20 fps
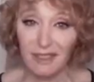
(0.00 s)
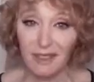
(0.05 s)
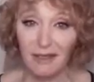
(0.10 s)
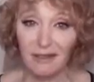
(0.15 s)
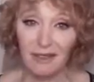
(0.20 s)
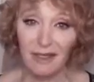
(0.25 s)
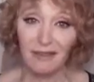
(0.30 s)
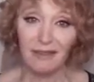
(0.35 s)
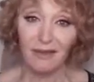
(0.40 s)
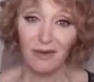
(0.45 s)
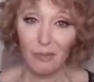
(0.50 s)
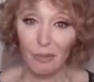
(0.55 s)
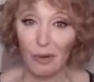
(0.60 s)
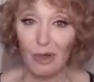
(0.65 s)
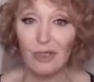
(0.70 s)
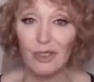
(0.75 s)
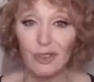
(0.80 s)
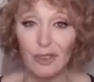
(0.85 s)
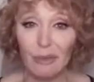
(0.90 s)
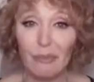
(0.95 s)
starting their
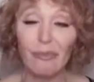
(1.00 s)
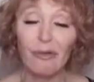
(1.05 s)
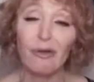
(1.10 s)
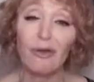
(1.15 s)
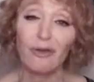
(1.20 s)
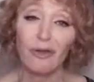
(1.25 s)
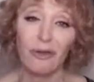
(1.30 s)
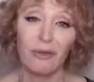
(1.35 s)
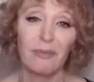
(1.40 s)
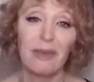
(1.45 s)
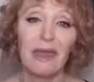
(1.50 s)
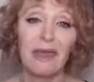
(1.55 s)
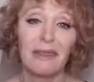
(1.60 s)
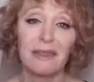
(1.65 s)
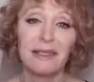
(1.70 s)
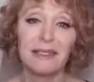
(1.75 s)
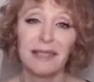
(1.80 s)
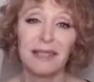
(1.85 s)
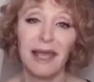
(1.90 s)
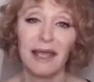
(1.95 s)
apprenticeship program
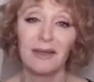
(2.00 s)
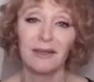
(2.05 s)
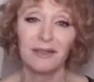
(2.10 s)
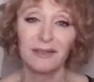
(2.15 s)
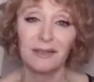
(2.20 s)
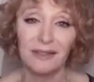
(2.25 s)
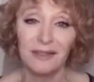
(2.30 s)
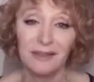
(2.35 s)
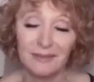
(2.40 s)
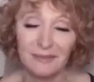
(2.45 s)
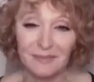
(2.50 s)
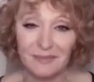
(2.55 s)
in the salon?